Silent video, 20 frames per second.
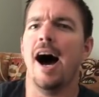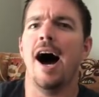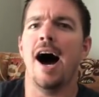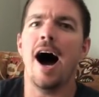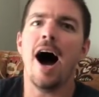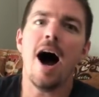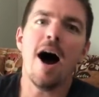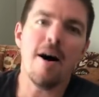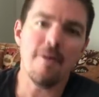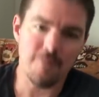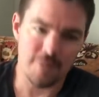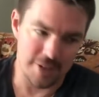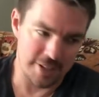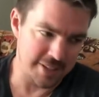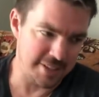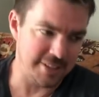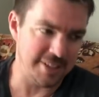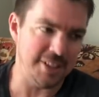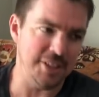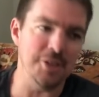
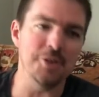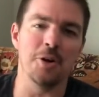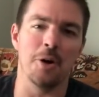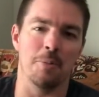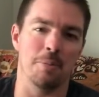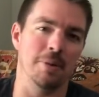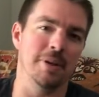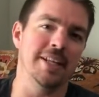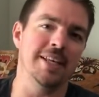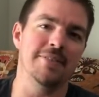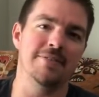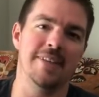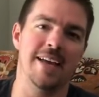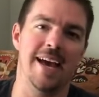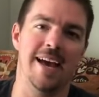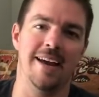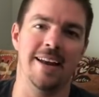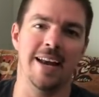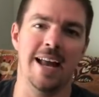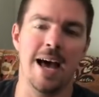Obviously, you don't believe
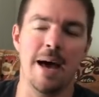that.